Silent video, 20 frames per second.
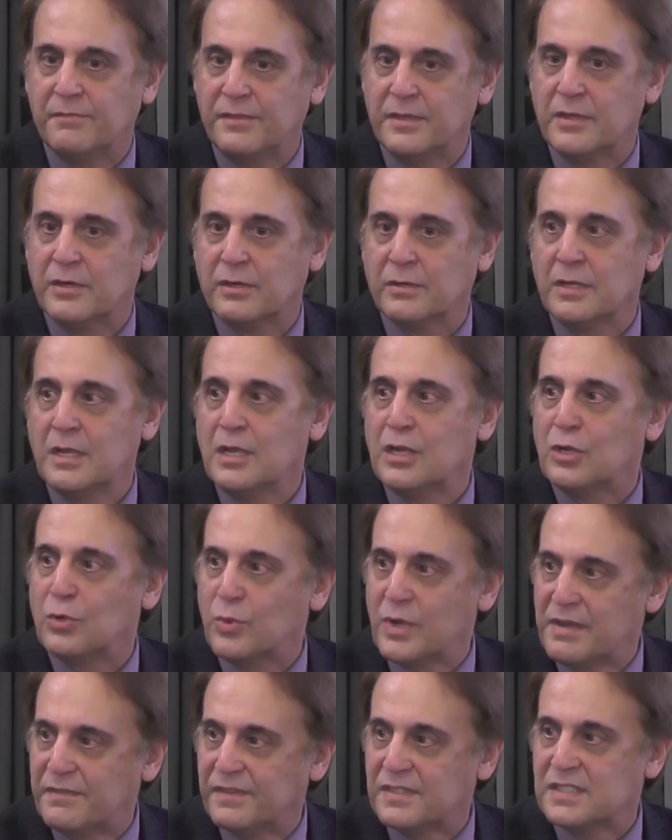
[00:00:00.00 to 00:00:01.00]
their
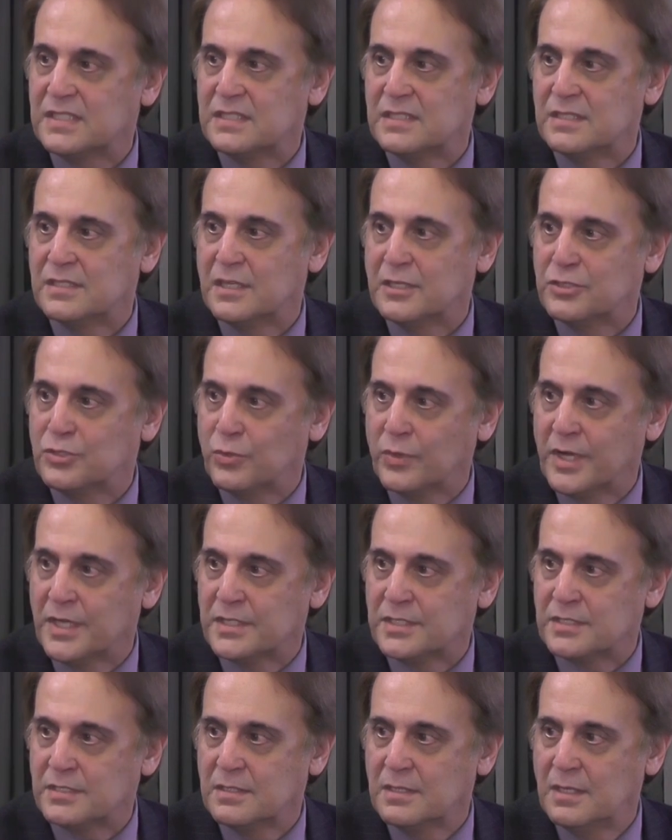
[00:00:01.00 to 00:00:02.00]
grievances
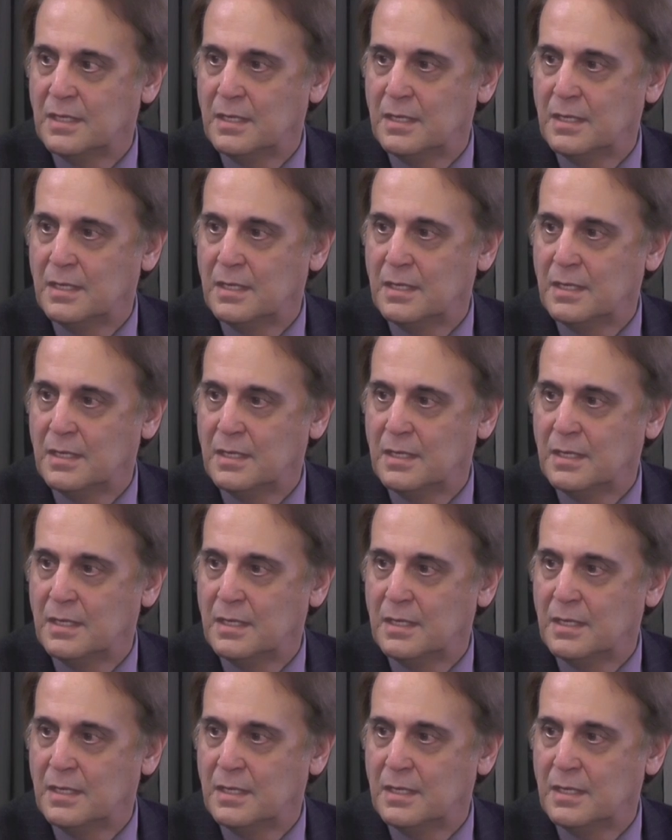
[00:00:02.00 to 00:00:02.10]
addressed.